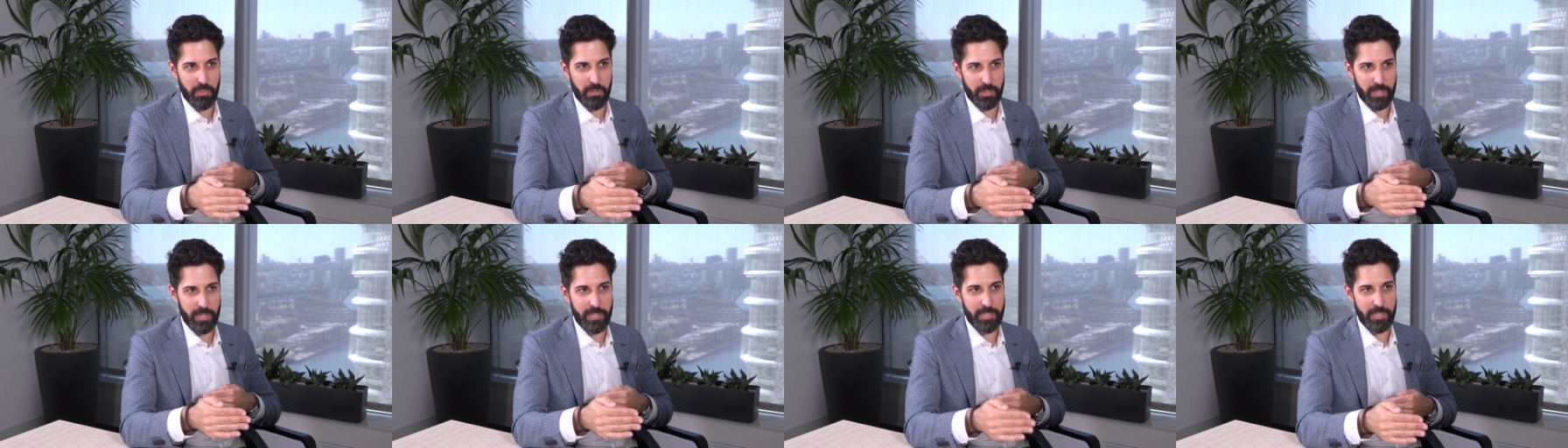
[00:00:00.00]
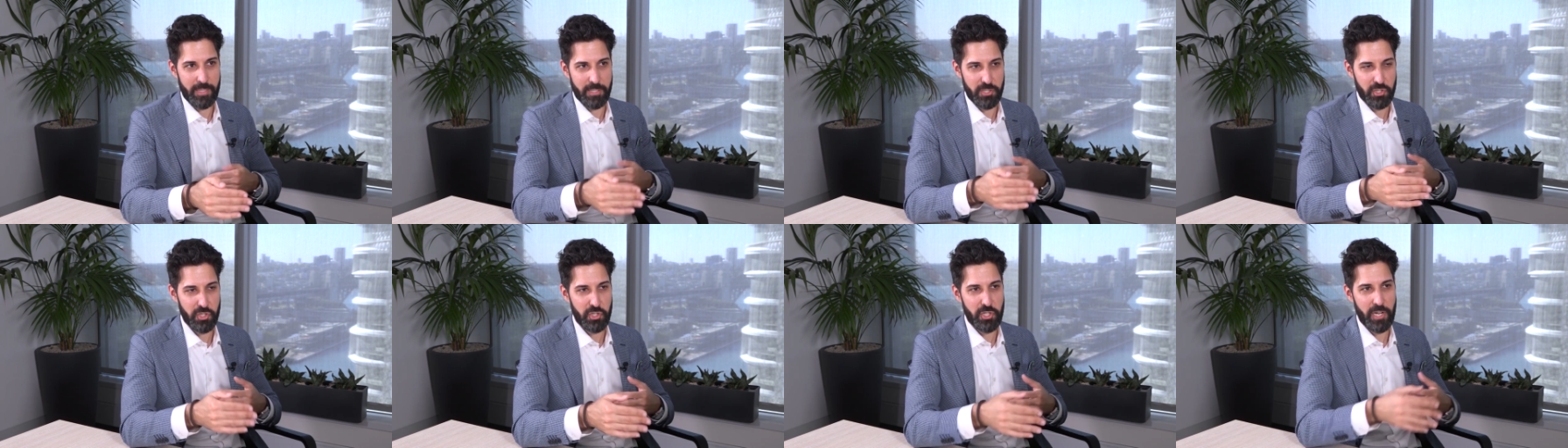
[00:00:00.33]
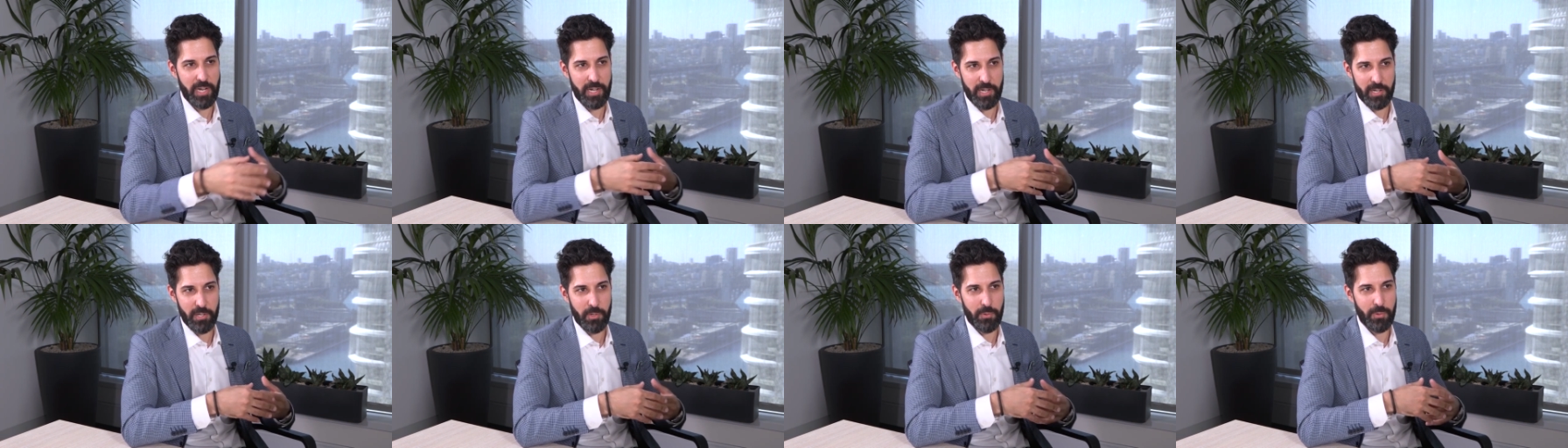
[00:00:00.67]
Okay, the
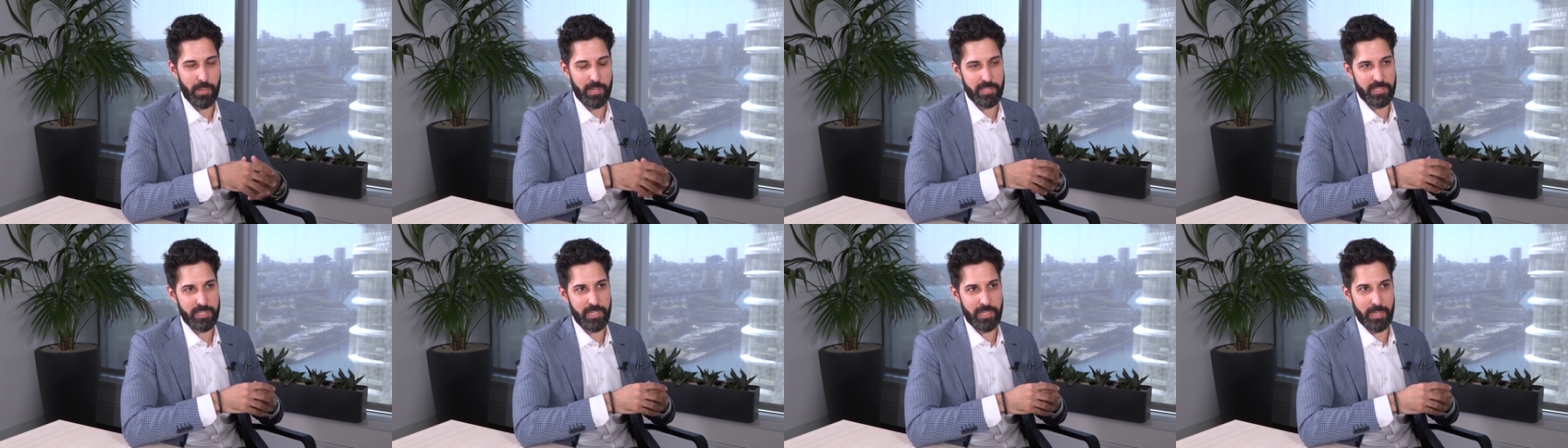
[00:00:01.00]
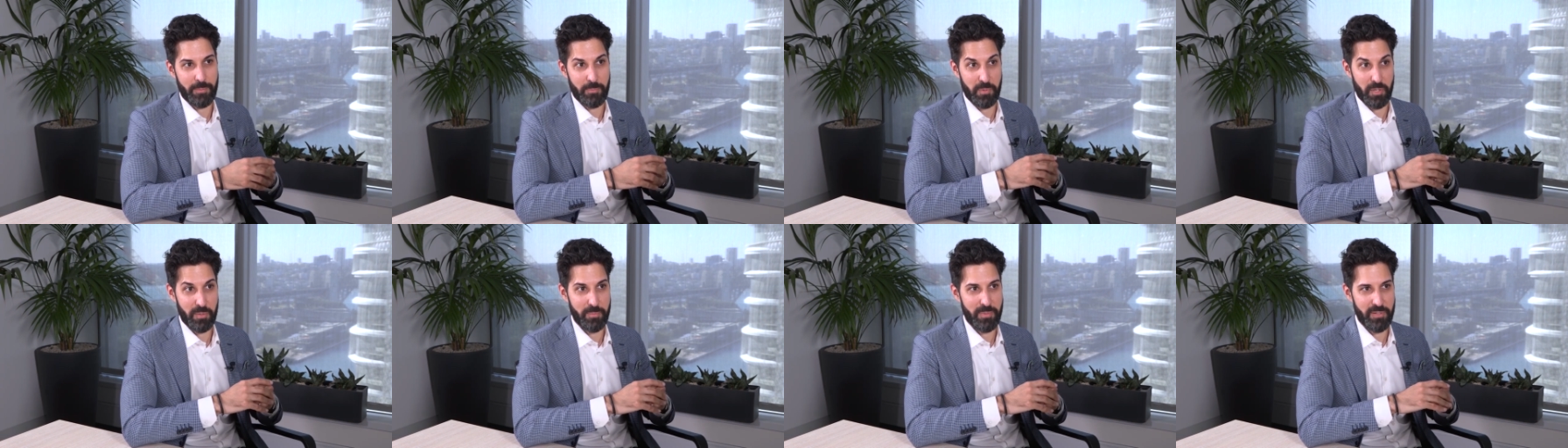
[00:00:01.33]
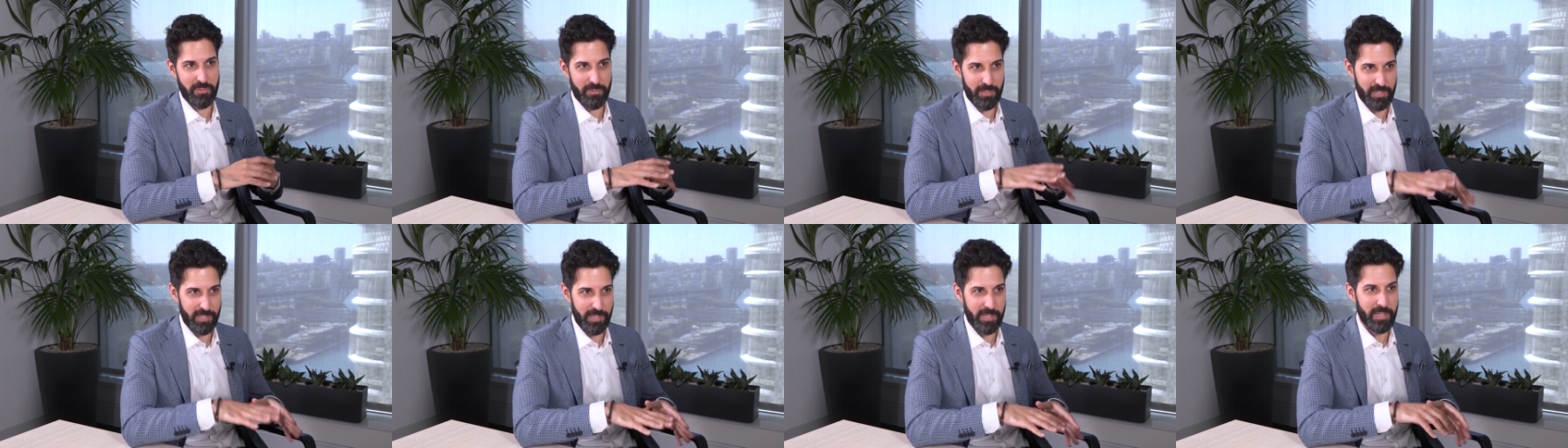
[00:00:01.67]
share who are saying I'm going to
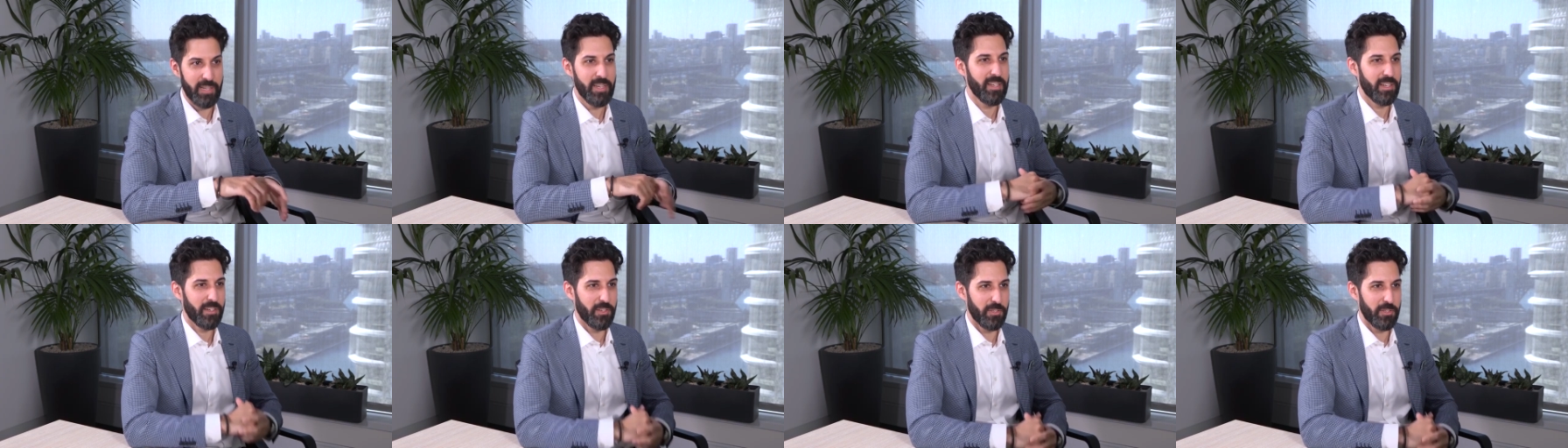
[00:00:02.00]
be really